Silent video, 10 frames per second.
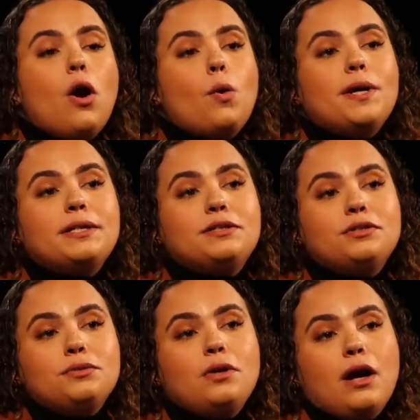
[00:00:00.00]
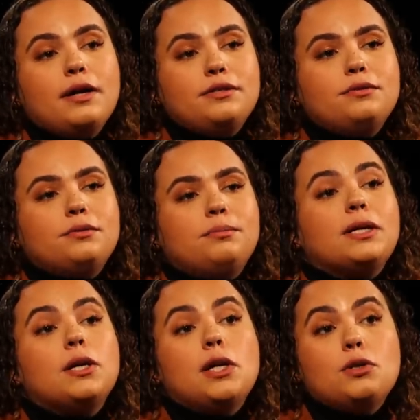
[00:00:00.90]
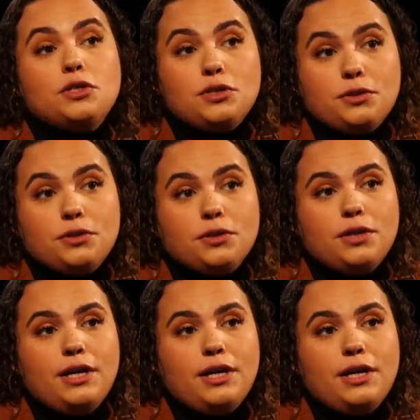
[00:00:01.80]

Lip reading: owe it to God to be closer